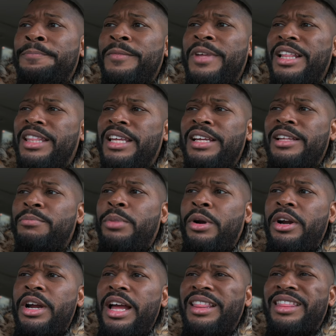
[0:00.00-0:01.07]

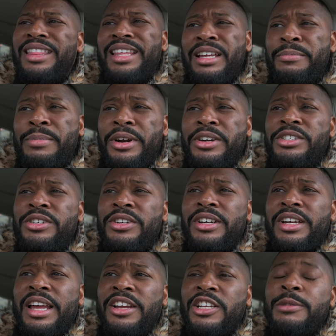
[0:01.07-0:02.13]
I think personal
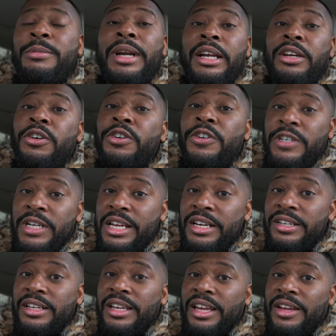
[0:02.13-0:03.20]
accounts, but I know
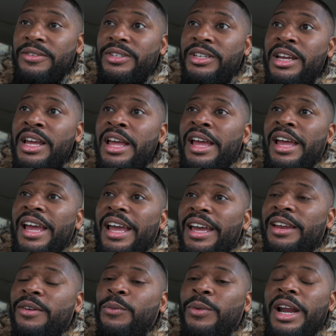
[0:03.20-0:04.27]
creator accounts.
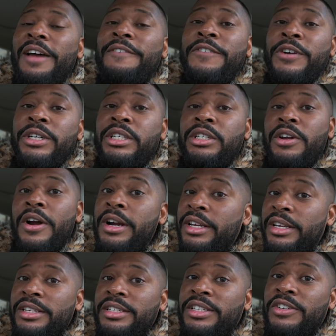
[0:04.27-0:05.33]
And when I first
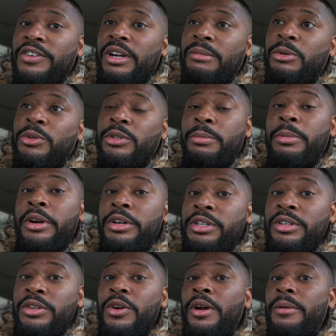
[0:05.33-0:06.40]
started Instagram, it was
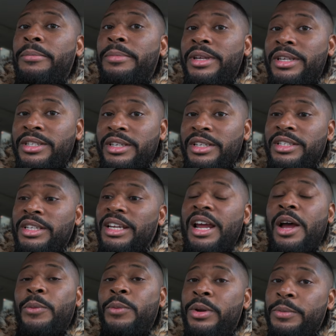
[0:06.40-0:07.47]
personal or business, and
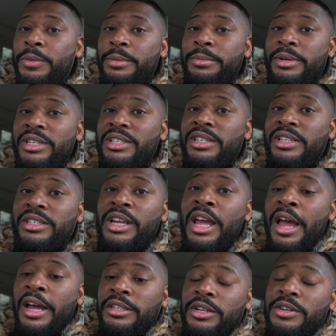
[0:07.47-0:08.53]
I went with business.
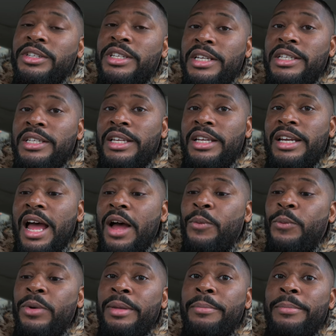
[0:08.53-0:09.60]
So since then, I
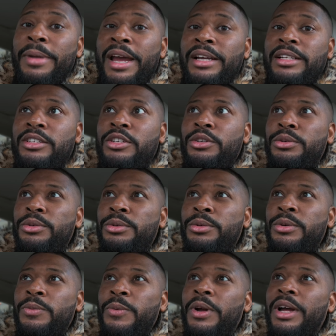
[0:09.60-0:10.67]
went back to,
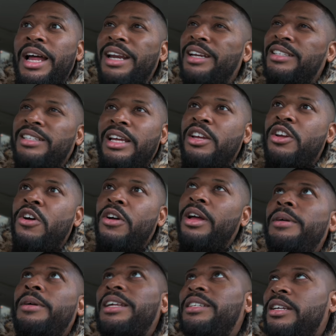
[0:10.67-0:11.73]
well, I didn't say go,
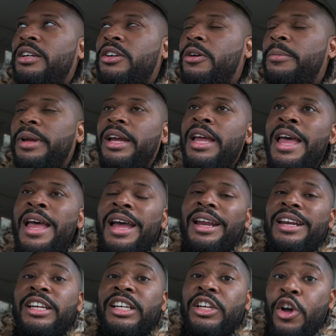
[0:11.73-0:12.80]
I said go back. I
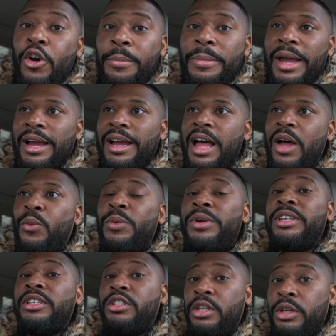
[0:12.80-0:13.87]
didn't go back, I
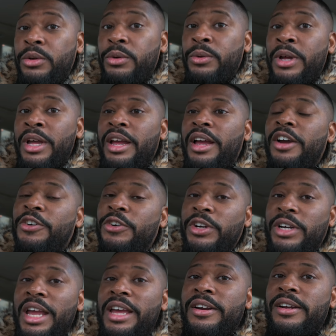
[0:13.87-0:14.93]
went to a
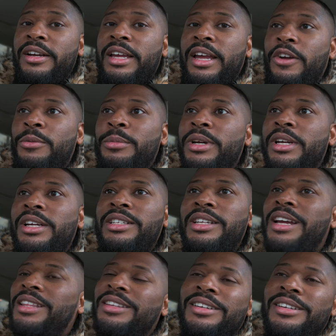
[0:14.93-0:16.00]
creator account, because
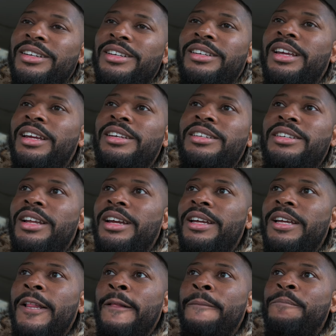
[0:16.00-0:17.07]
at the end of the day, it's
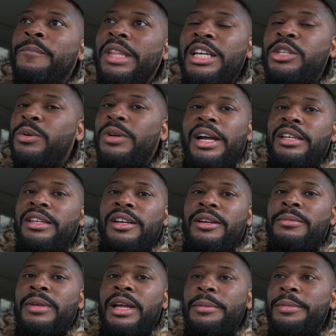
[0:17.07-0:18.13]
like, that's what I am.
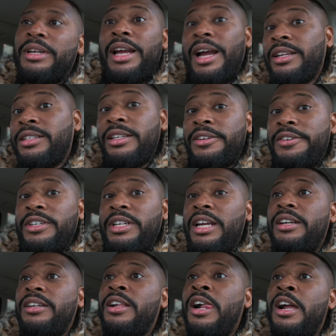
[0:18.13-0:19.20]
I'm a content
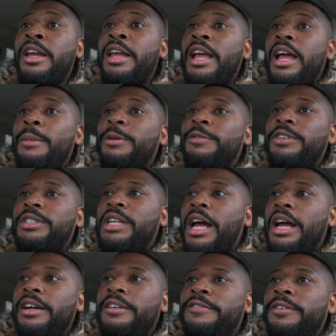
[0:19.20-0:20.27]
creator, I'm a
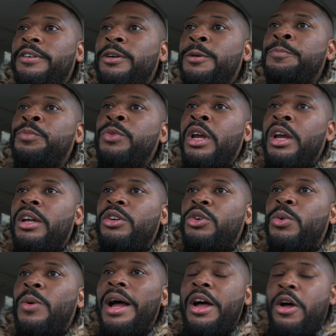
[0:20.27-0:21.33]
photographer.
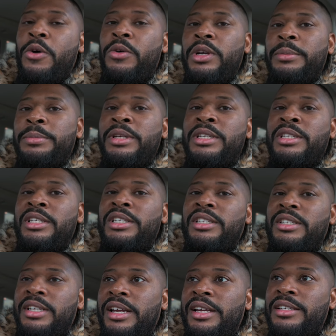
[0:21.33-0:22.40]
Do I own a
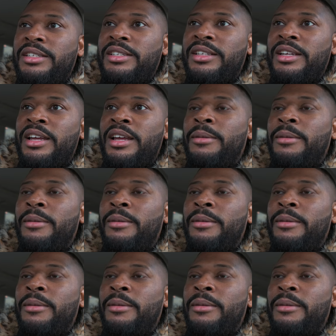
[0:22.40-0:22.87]
business? Yes.